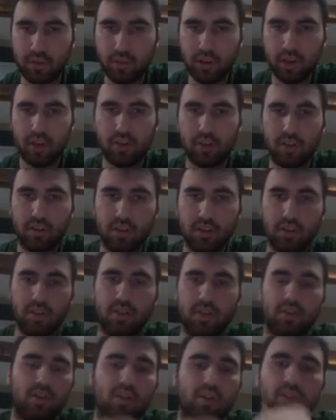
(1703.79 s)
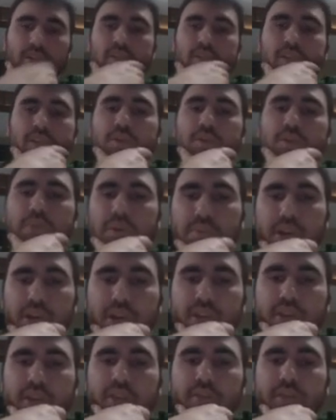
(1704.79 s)
rook. So by
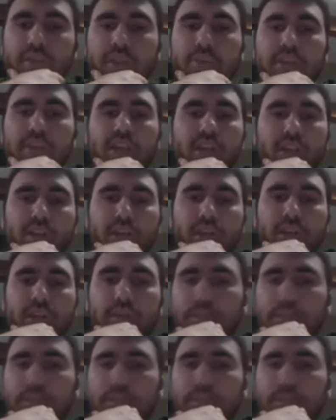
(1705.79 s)
process of elimination.